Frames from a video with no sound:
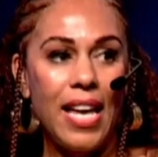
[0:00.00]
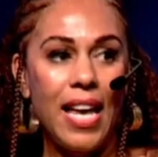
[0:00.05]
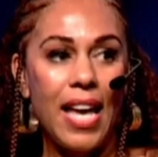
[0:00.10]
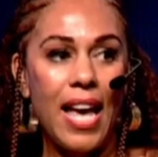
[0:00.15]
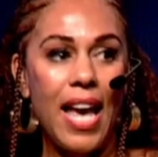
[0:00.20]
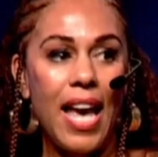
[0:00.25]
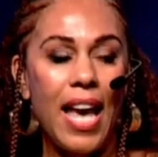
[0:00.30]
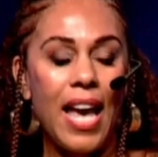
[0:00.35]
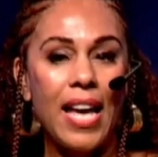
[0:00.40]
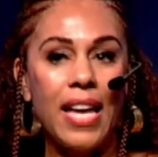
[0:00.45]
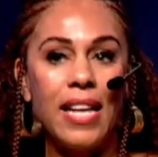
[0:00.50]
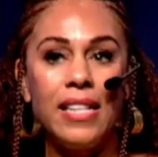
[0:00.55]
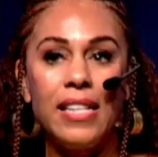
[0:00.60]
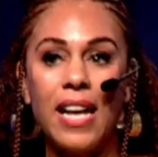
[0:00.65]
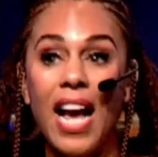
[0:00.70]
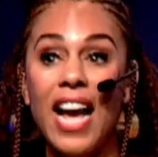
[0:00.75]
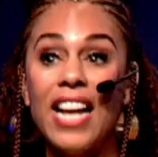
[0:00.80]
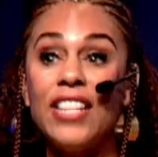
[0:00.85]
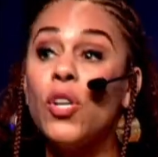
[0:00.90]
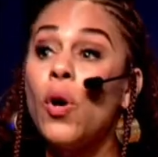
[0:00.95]
And
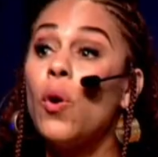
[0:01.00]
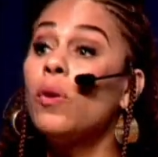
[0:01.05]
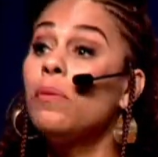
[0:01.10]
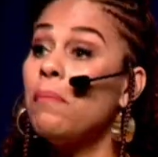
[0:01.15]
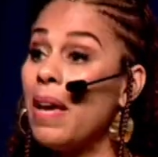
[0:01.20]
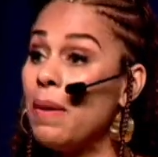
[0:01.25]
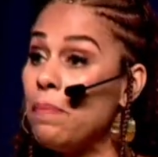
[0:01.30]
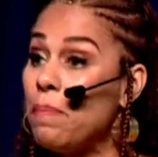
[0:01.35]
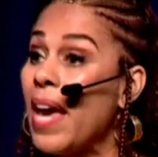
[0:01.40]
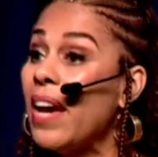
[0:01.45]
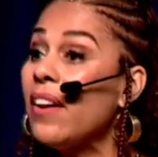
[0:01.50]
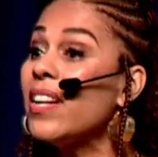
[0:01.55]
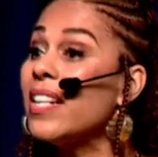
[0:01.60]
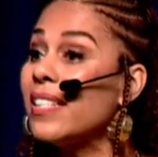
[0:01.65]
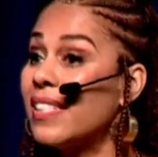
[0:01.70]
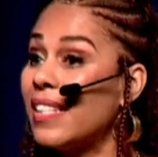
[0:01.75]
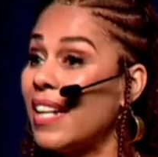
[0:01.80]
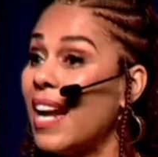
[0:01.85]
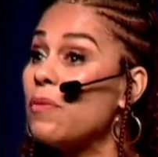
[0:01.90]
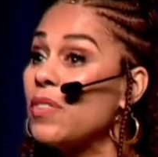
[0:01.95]
I told my parents
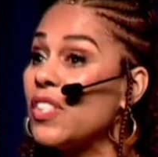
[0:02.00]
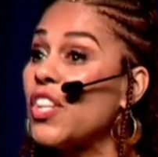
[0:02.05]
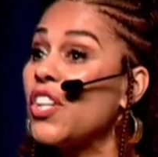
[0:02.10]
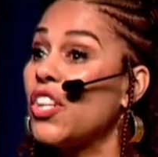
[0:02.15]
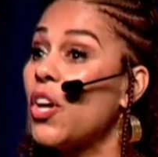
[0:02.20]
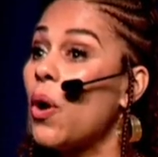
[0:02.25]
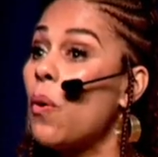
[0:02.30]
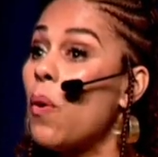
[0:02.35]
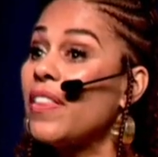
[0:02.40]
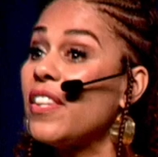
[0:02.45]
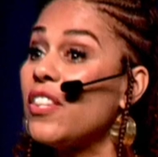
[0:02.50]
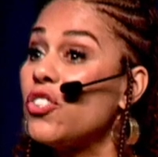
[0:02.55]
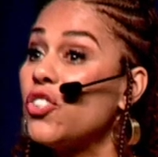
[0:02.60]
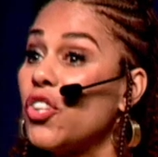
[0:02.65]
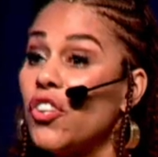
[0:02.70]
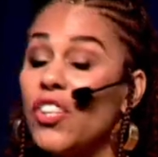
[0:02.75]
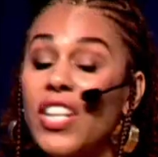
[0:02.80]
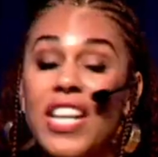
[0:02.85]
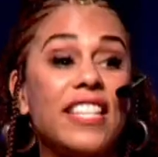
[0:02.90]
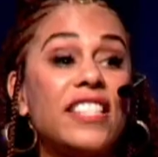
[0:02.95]
that I was going to go on this
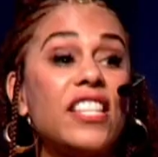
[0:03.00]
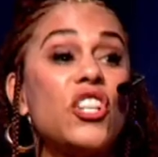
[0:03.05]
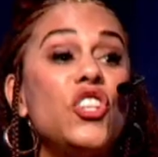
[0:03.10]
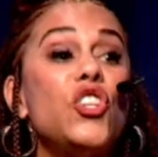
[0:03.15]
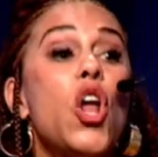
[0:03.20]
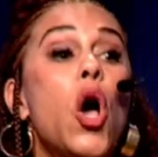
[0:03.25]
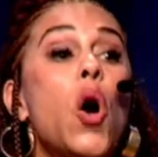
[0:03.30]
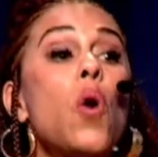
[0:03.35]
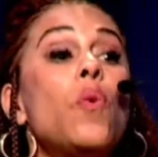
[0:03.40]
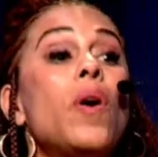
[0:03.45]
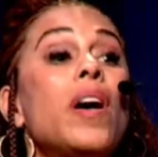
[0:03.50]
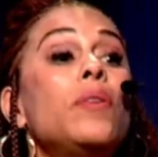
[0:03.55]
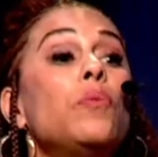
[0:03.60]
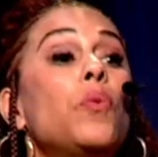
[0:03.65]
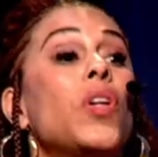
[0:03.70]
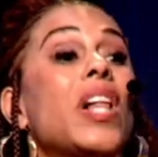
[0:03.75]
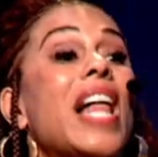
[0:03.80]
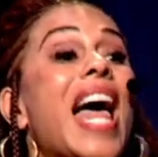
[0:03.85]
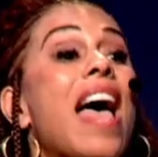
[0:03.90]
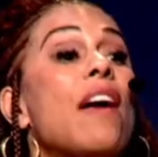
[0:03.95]
journey. I said, no one
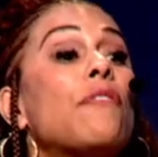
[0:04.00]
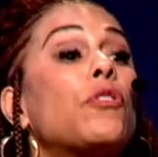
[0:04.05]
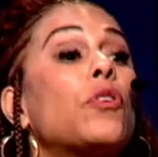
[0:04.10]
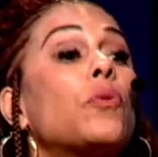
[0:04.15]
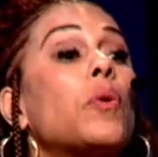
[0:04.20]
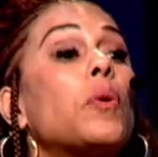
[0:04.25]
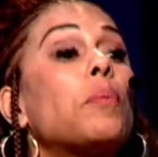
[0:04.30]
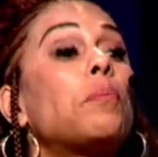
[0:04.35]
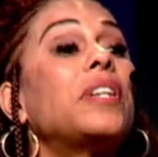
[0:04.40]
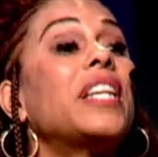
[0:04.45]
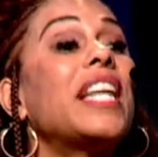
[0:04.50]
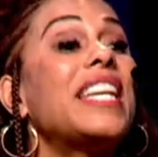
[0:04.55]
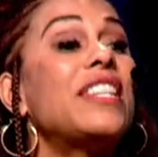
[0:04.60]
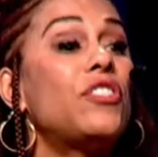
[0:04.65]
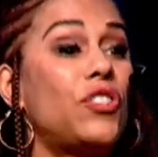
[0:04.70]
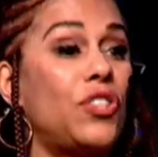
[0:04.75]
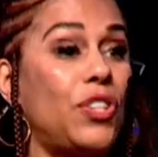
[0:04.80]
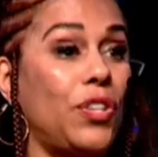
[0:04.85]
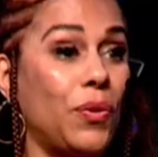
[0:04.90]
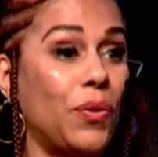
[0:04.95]
will ever
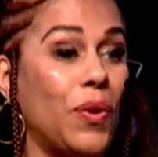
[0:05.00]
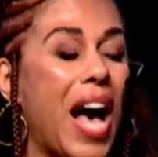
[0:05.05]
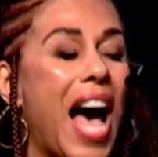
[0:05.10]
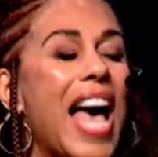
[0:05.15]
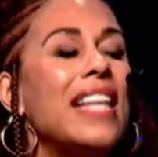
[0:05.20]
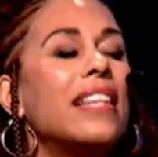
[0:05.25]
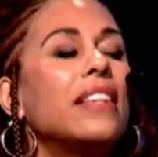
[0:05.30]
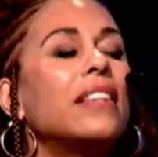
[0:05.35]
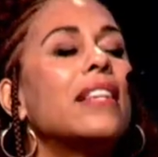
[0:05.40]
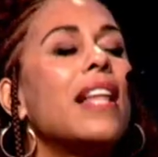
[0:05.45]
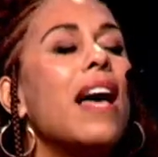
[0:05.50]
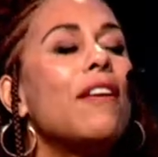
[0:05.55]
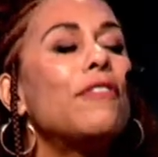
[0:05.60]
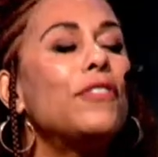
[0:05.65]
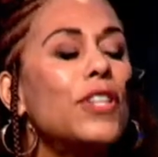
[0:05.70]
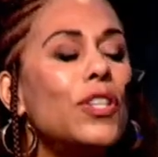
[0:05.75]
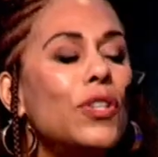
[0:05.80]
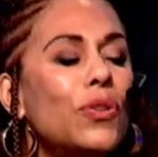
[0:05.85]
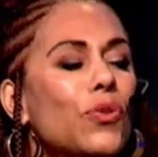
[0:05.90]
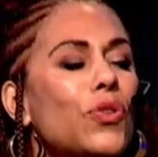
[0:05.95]
replace you. I love
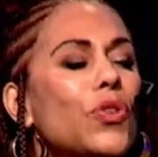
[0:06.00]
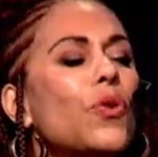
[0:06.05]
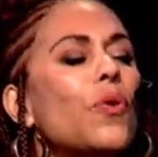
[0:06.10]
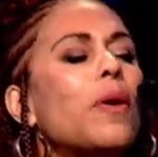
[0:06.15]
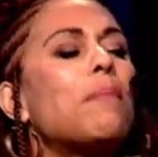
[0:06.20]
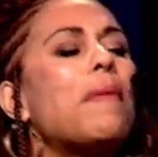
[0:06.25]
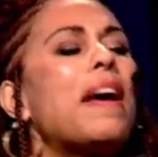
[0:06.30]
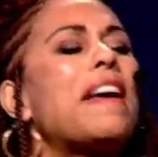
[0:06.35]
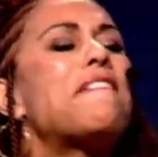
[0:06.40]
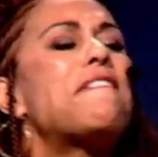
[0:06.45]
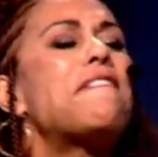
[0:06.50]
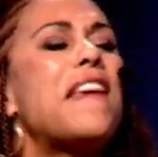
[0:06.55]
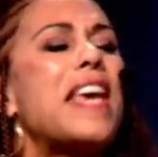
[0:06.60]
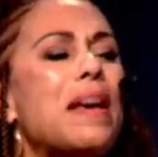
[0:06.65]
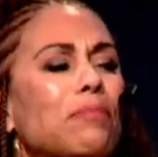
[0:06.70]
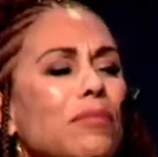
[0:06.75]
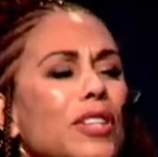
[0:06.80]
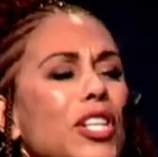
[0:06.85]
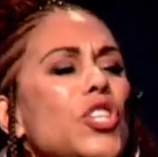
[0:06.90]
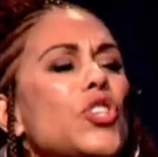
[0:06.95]
you. You are my
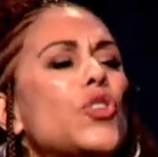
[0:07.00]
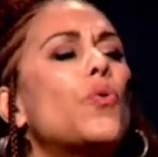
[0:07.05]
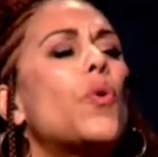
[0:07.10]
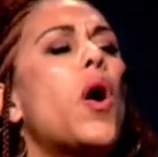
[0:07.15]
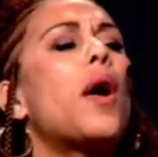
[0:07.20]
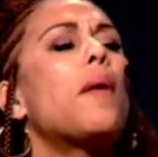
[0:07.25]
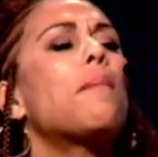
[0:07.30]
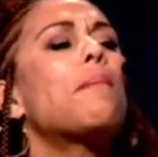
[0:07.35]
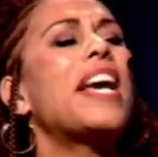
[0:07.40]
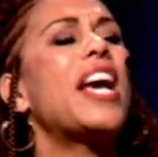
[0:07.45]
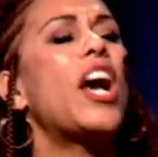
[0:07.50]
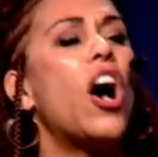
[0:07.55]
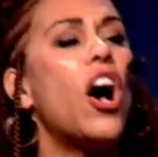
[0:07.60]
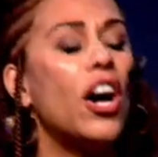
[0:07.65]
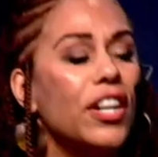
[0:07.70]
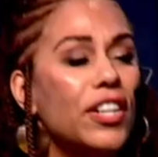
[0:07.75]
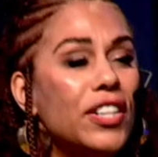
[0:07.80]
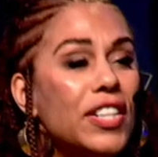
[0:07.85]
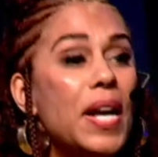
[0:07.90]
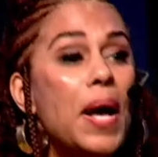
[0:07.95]
family. You are my
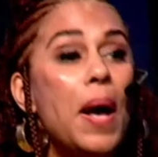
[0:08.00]
heart.